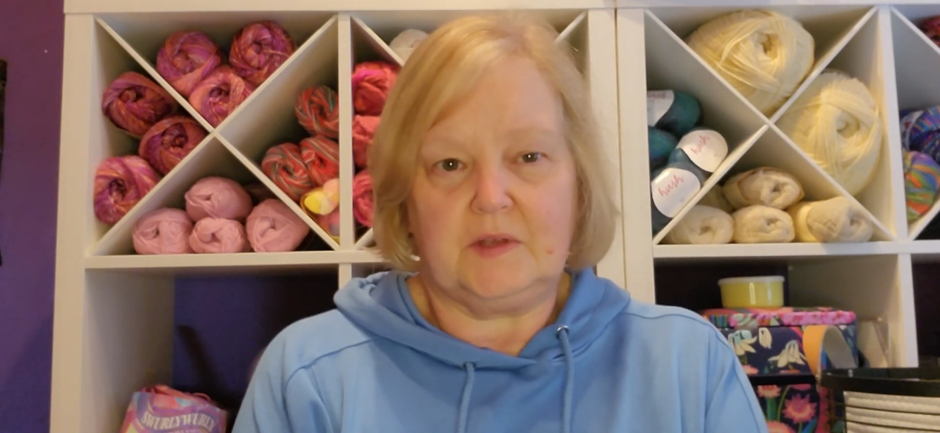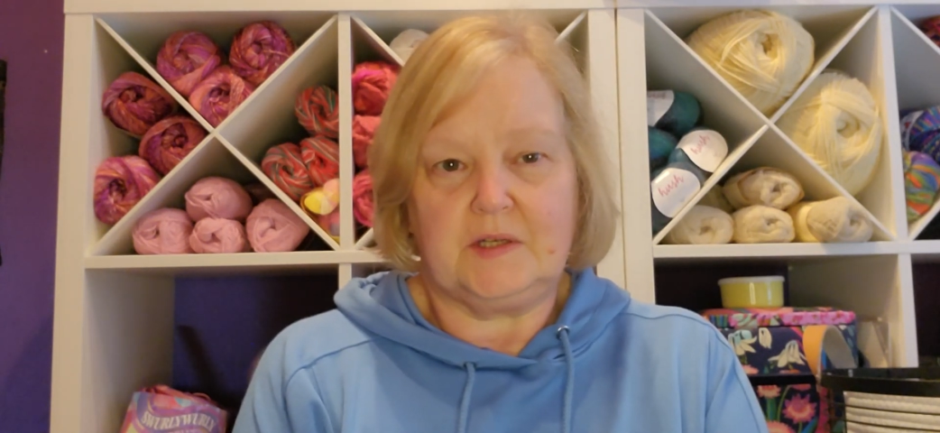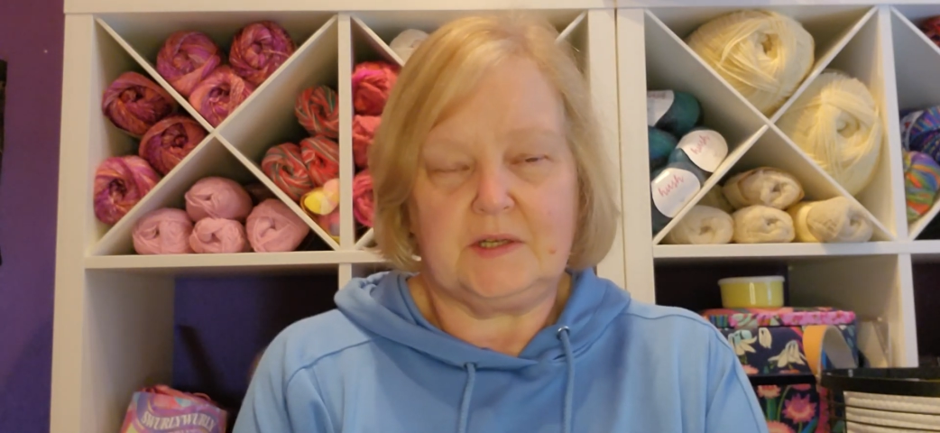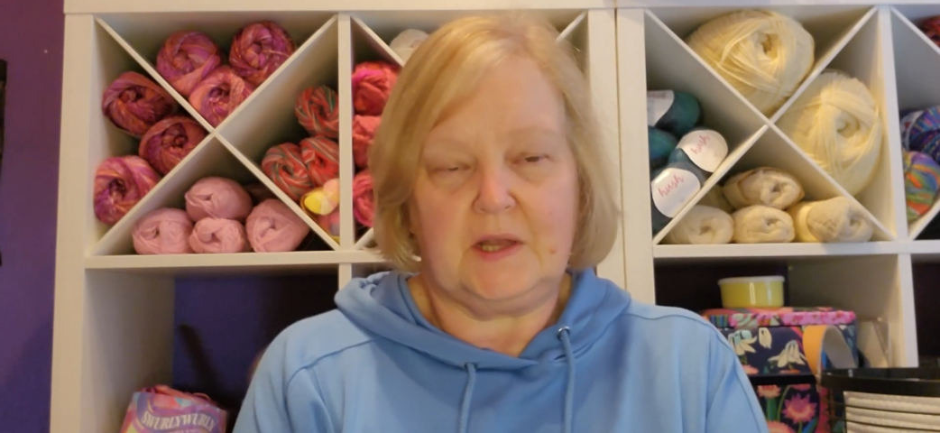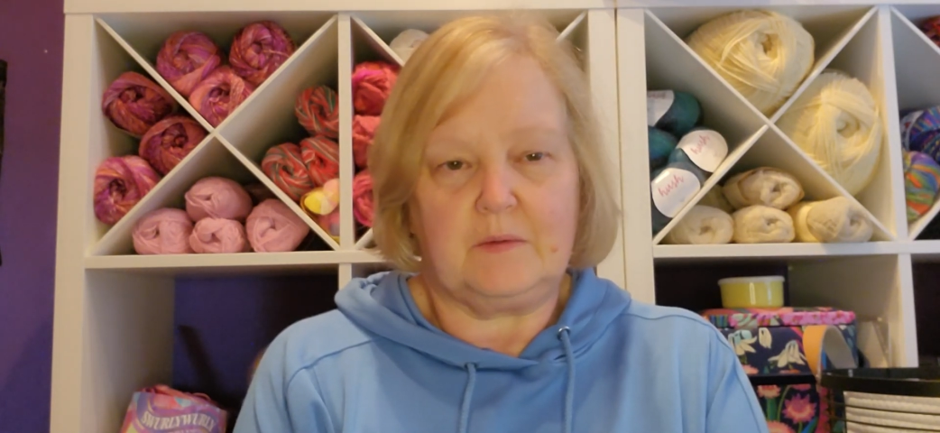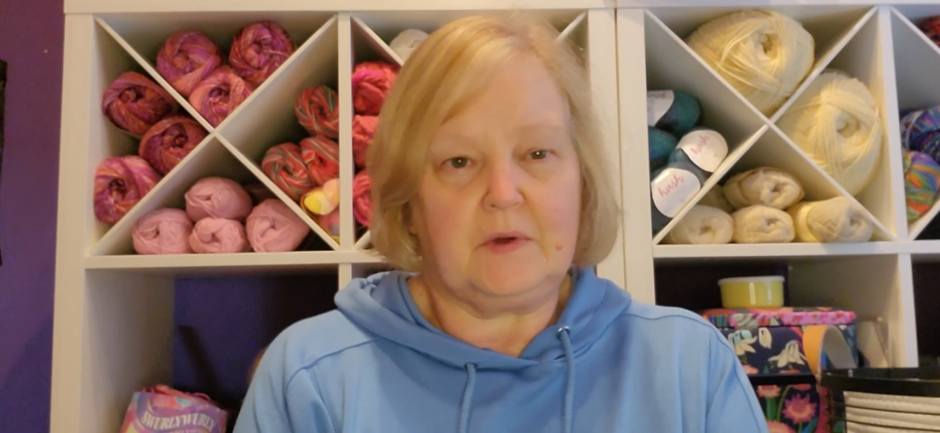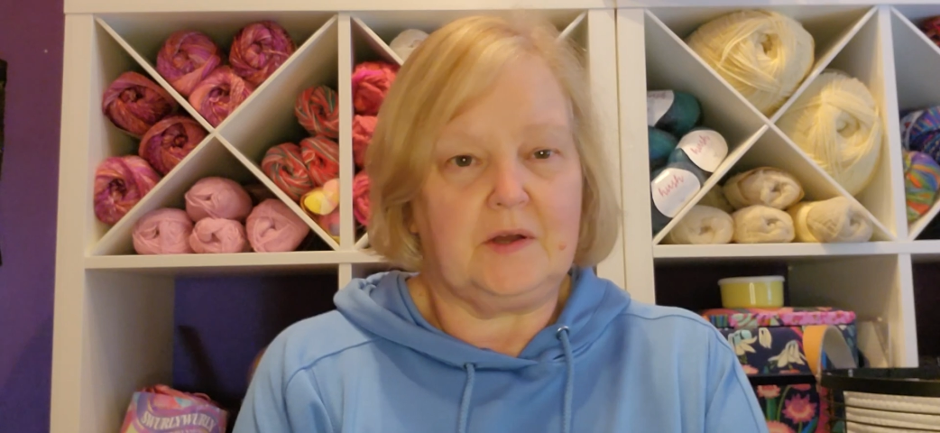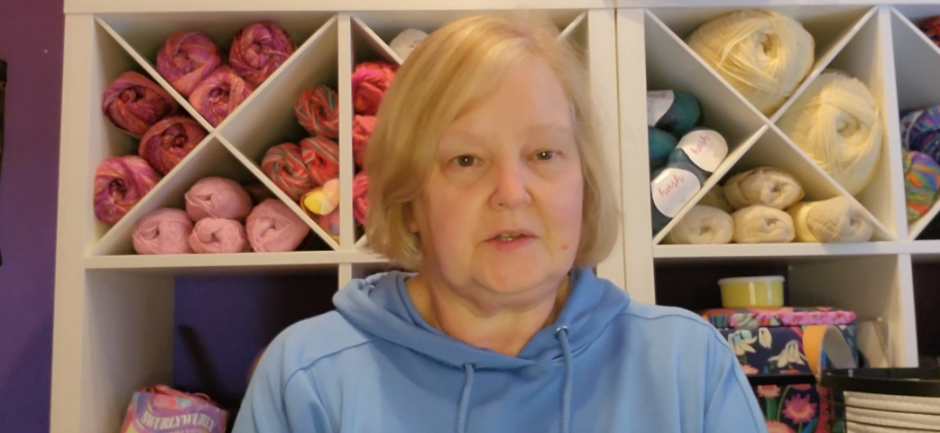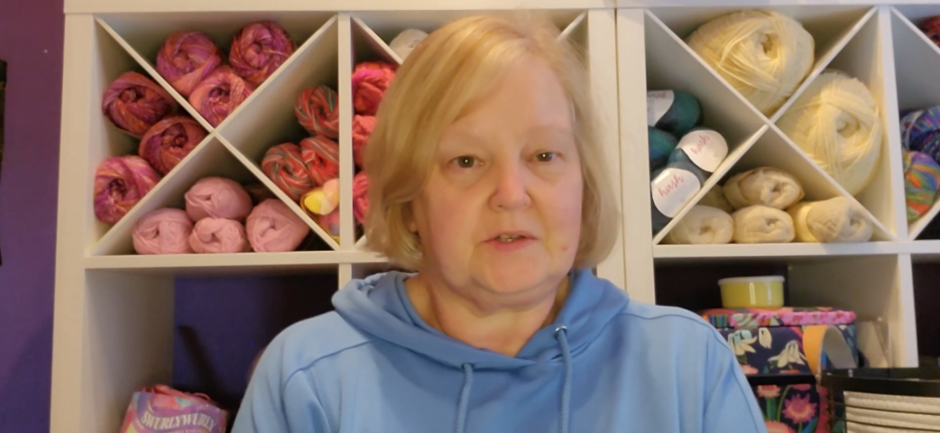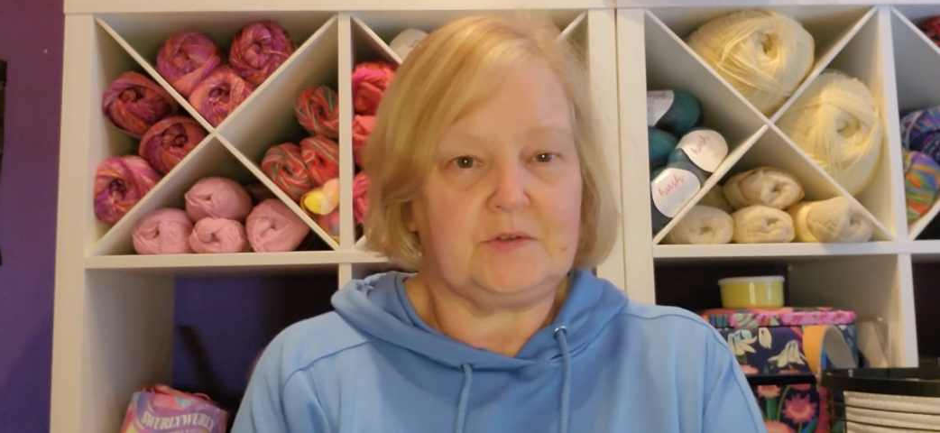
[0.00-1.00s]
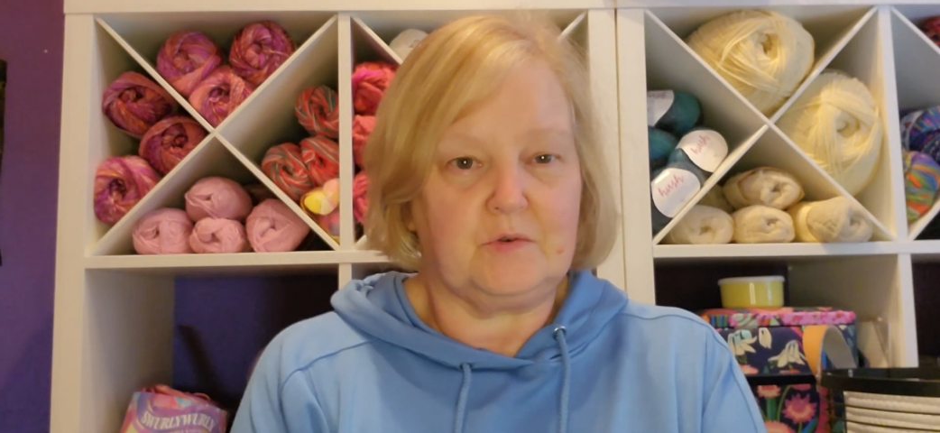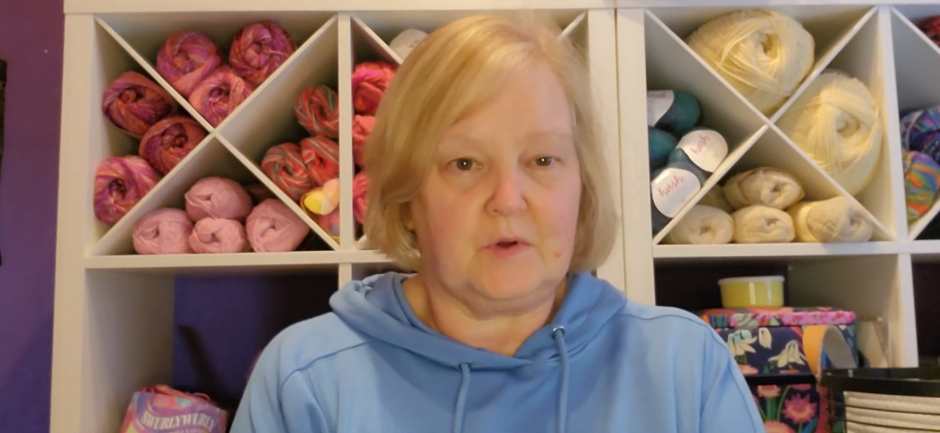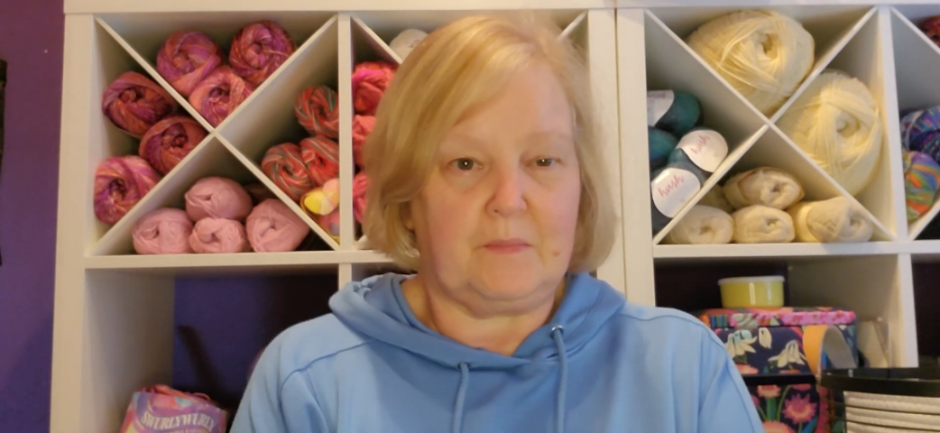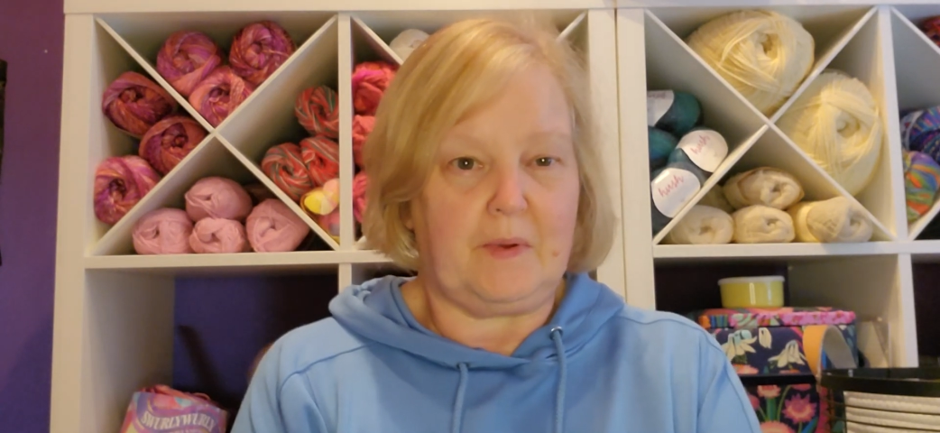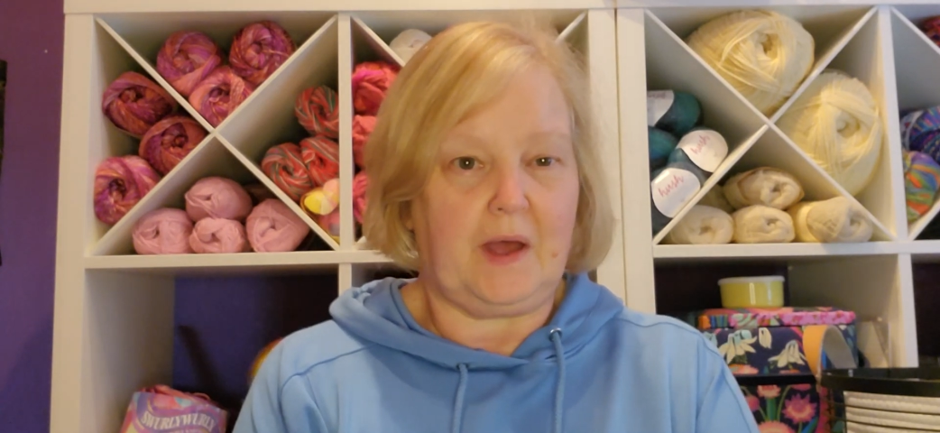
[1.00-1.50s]
internet where I just talk
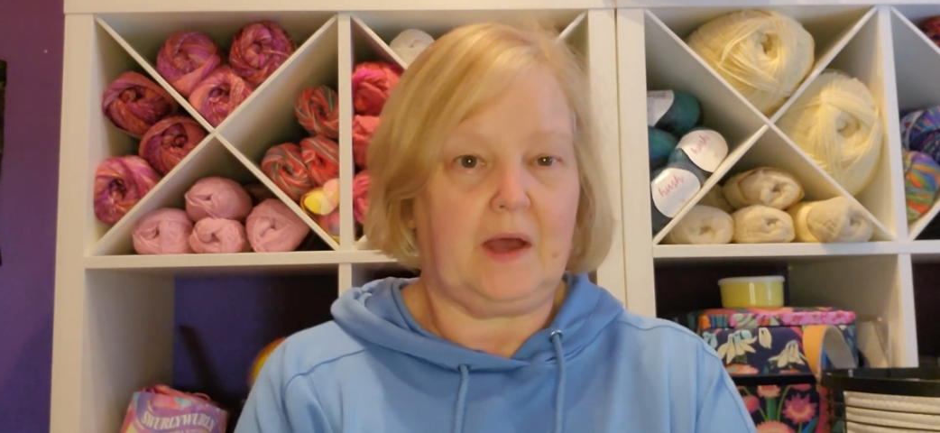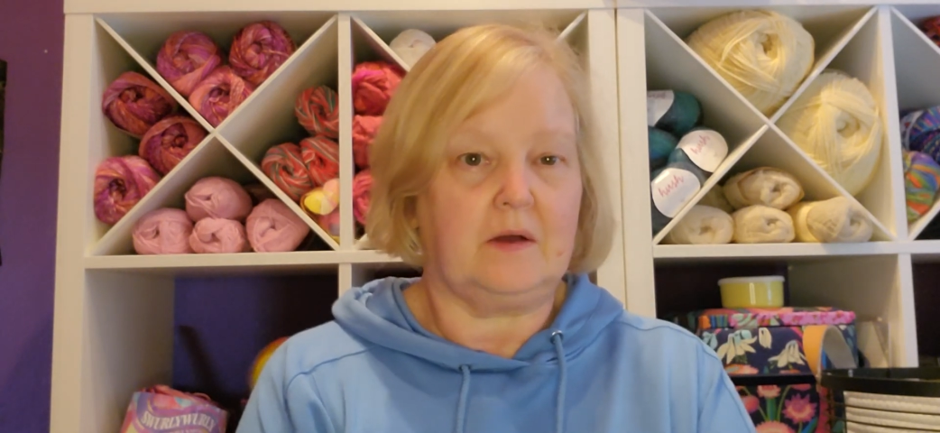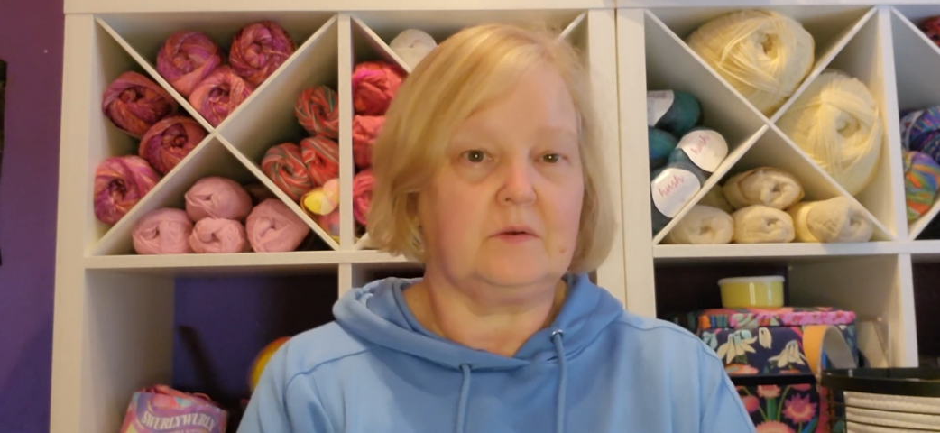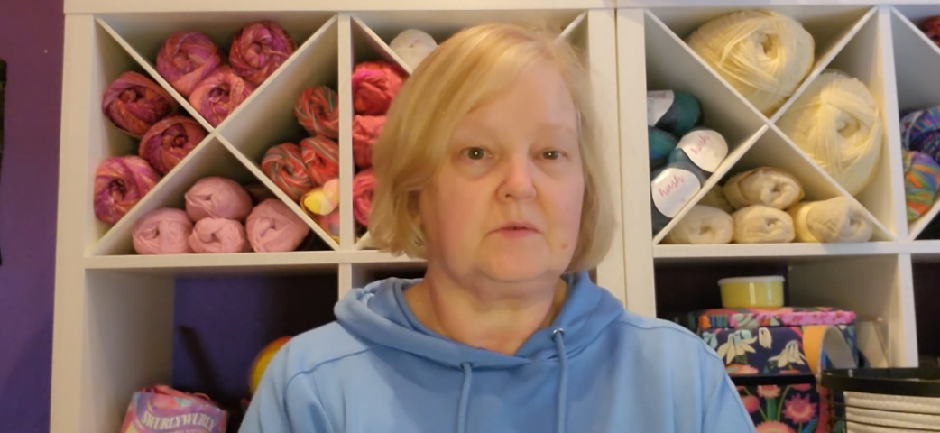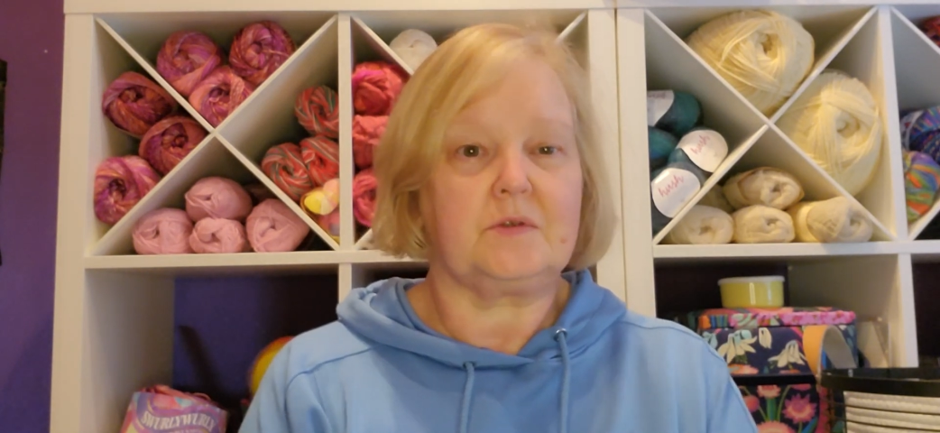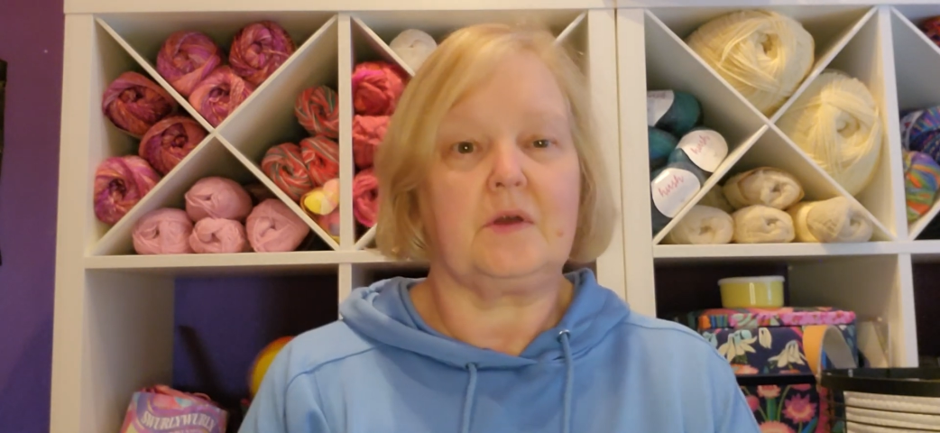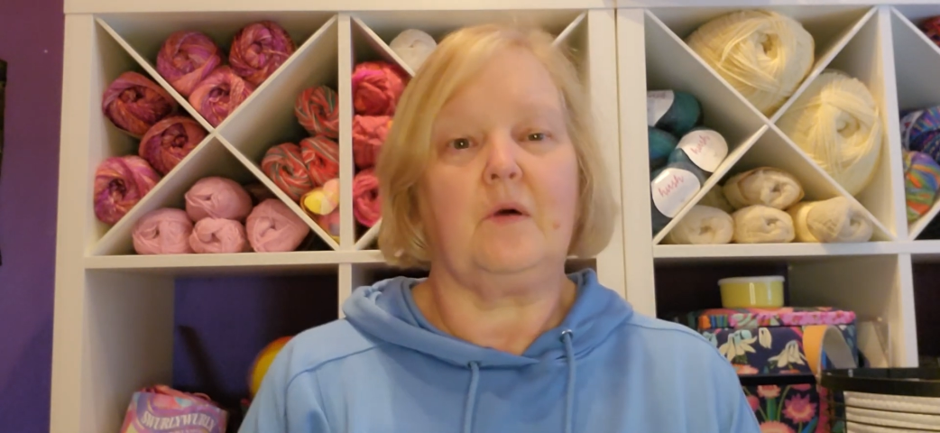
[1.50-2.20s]
about